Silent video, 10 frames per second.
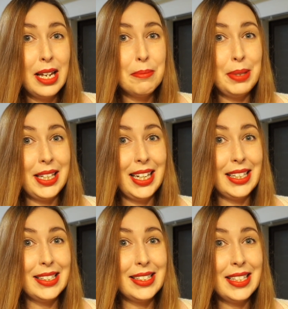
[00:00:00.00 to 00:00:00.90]

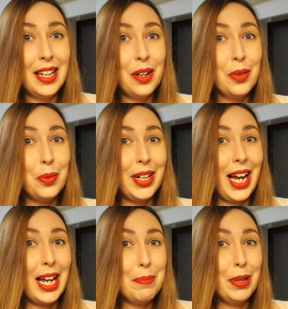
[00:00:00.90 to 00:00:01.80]
because when
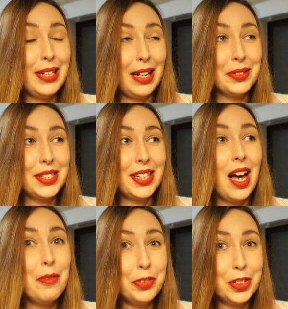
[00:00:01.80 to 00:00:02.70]
I pronounced
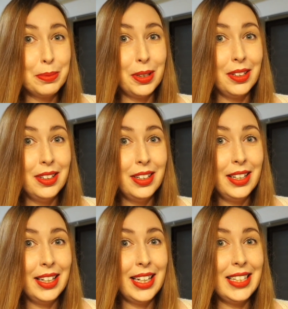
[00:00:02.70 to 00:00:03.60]
comfortable,
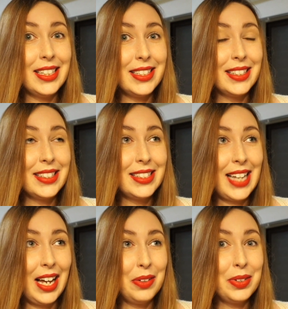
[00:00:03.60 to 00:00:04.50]
it doesn't
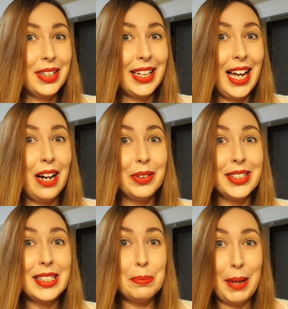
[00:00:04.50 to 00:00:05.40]
sound like how it's
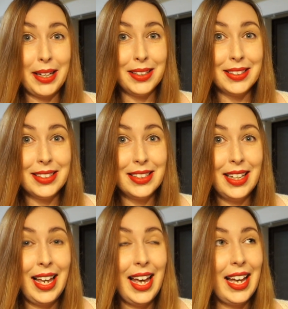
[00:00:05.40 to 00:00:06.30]
spelled.
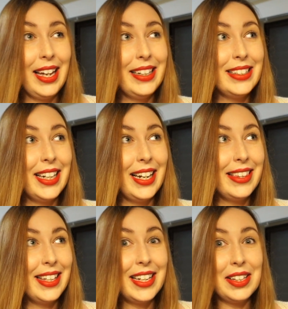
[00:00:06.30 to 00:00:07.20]
And I
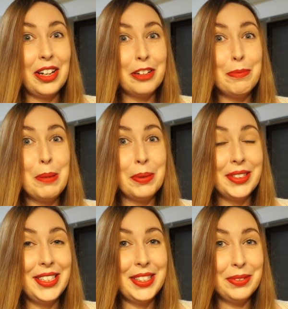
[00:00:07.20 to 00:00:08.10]
think a lot of people
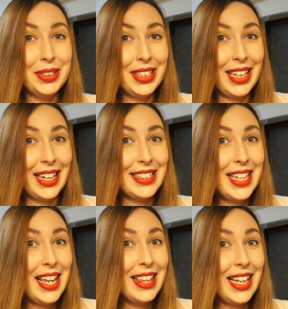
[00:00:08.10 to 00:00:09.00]
need to realize
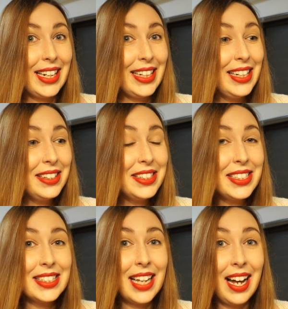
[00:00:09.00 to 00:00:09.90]
that English
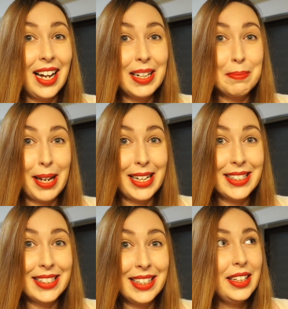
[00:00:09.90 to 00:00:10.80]
is a hot mess.